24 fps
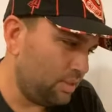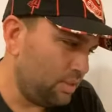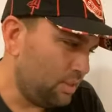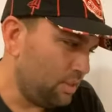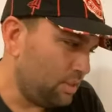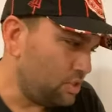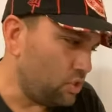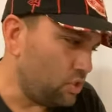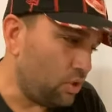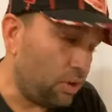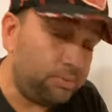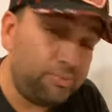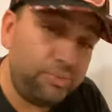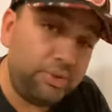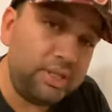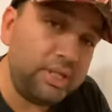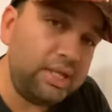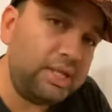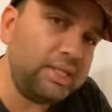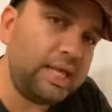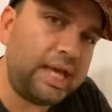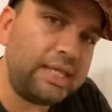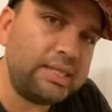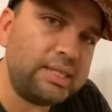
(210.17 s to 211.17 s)
So I'm really
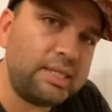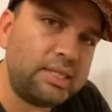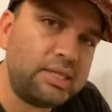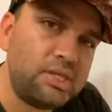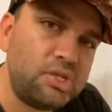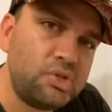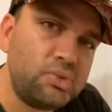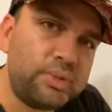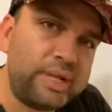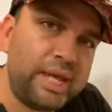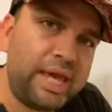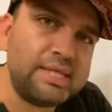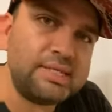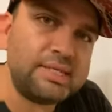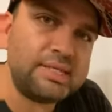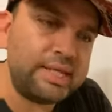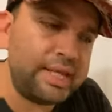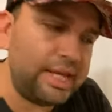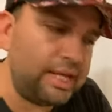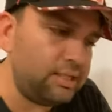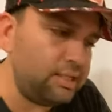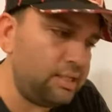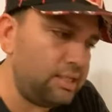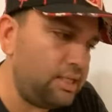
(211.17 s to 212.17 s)
glad that this one has an
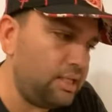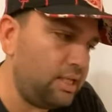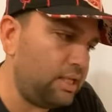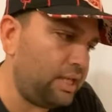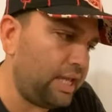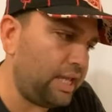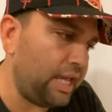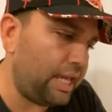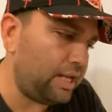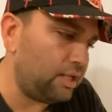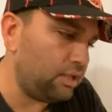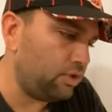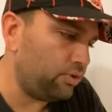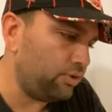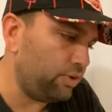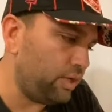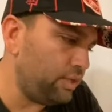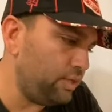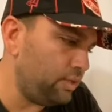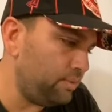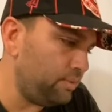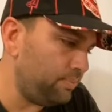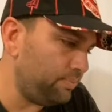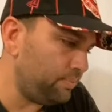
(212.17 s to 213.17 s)
LED candler on
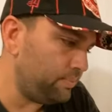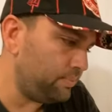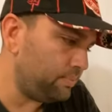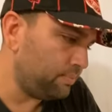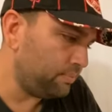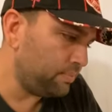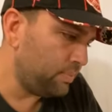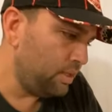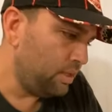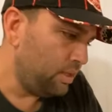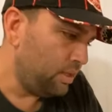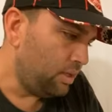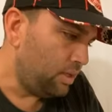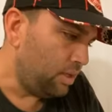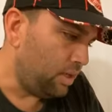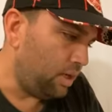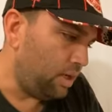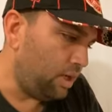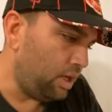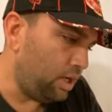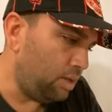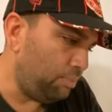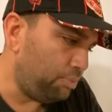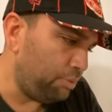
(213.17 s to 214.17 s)
it.
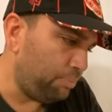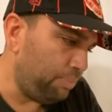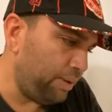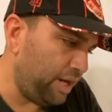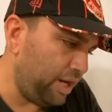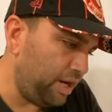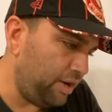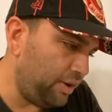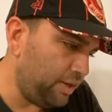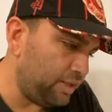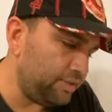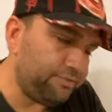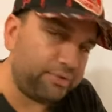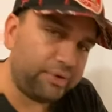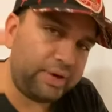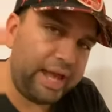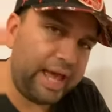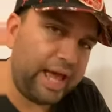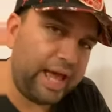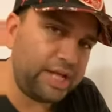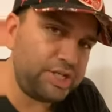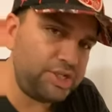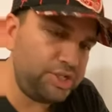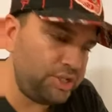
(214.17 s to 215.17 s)
Preparing for
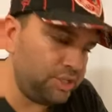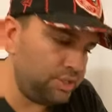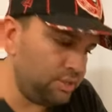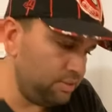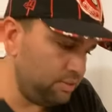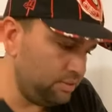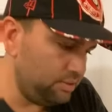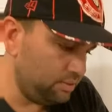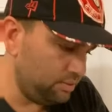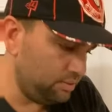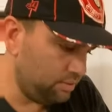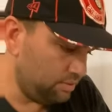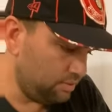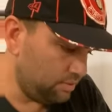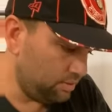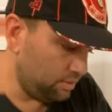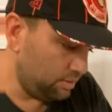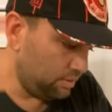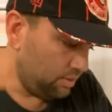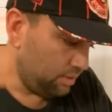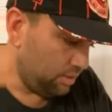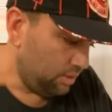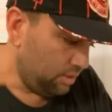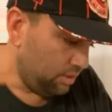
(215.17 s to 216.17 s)
hatching,
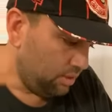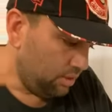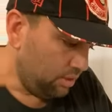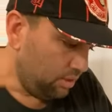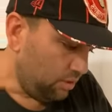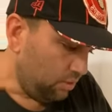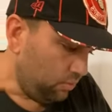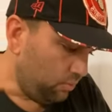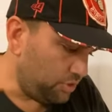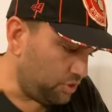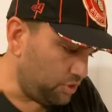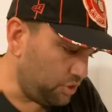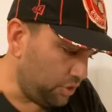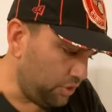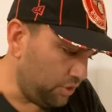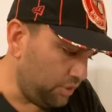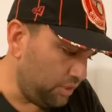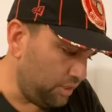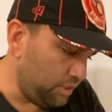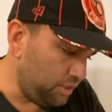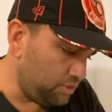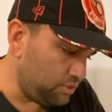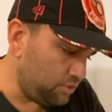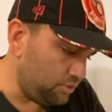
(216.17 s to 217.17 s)

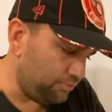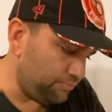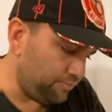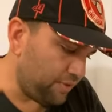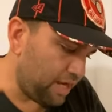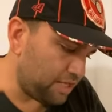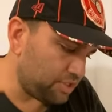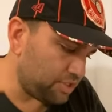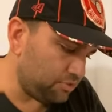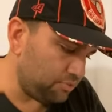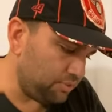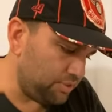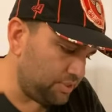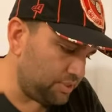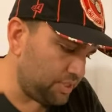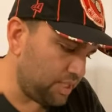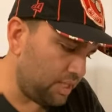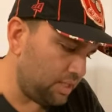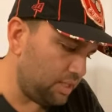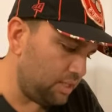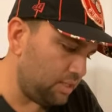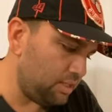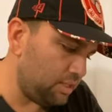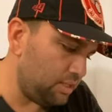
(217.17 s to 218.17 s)
returning to factory
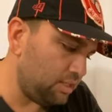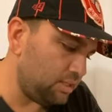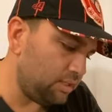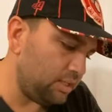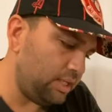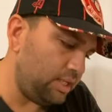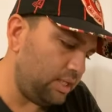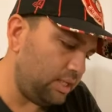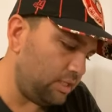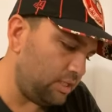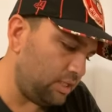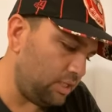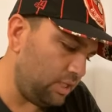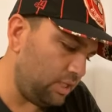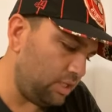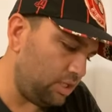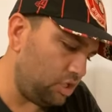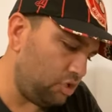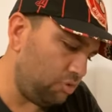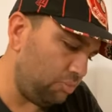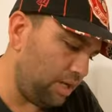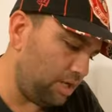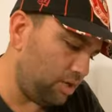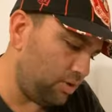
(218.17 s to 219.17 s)
setting, cleaning the
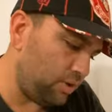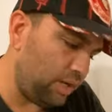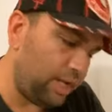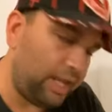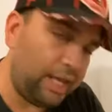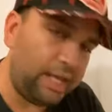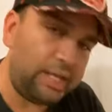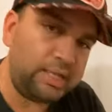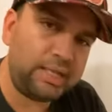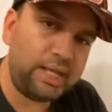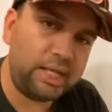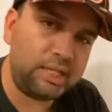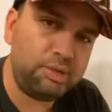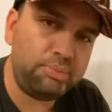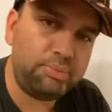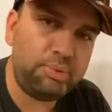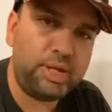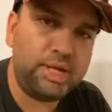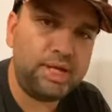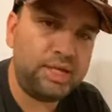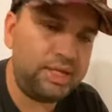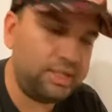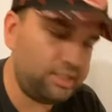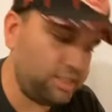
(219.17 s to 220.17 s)
incubator, and
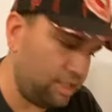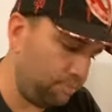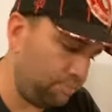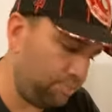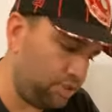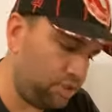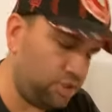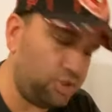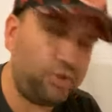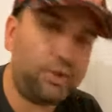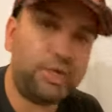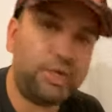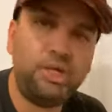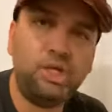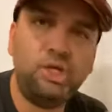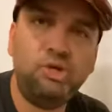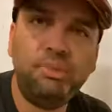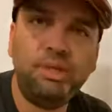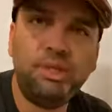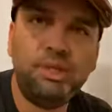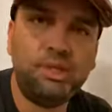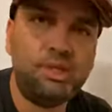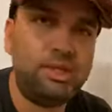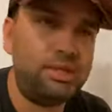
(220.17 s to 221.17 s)
calibrating temperature and
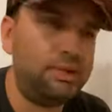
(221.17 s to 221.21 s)
humidity.